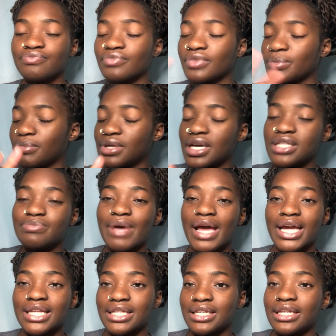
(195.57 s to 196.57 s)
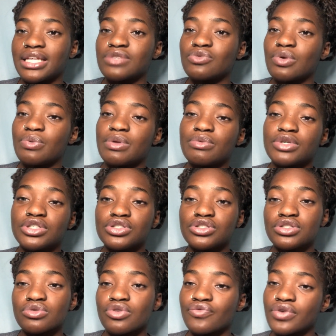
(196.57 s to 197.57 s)
because back in the day, that's what people used
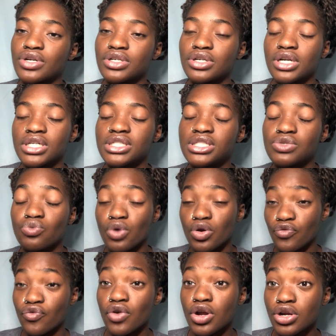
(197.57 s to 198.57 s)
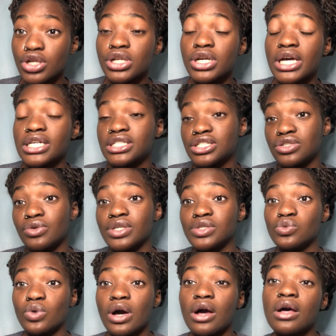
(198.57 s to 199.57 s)
to refer to us to as
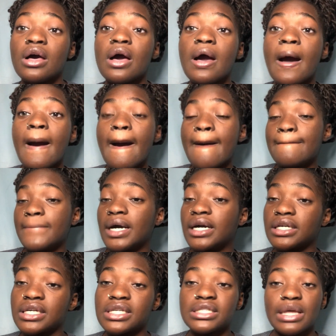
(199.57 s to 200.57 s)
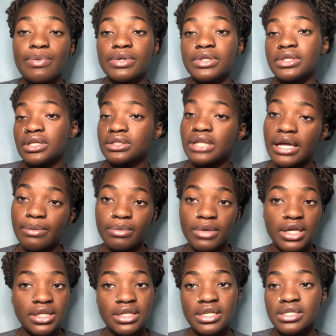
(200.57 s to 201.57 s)
well, monkeys, that we look like
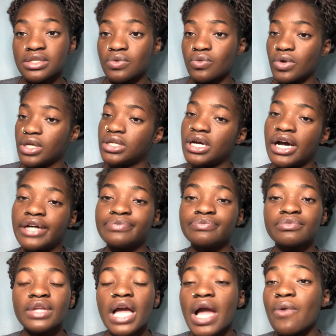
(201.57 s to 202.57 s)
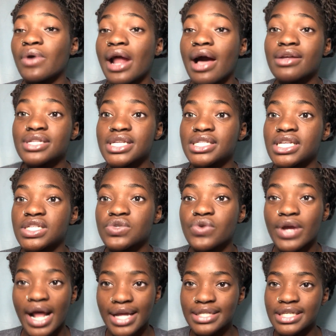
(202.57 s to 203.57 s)
monkeys and whatnot. And when I was in 6th
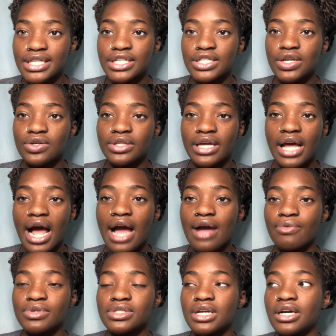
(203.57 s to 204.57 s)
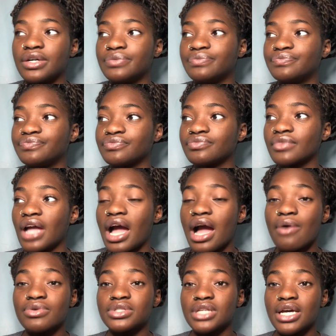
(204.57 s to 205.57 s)
grade, I didn't know that I was
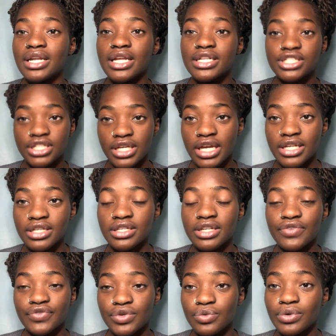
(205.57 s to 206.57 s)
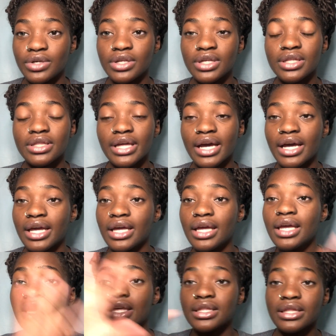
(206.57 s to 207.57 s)
uneducated, if you will, in
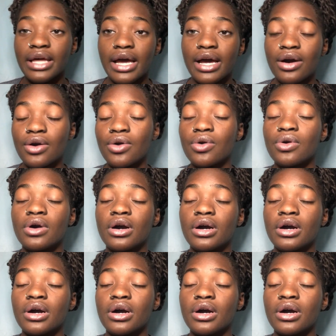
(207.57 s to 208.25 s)
that whole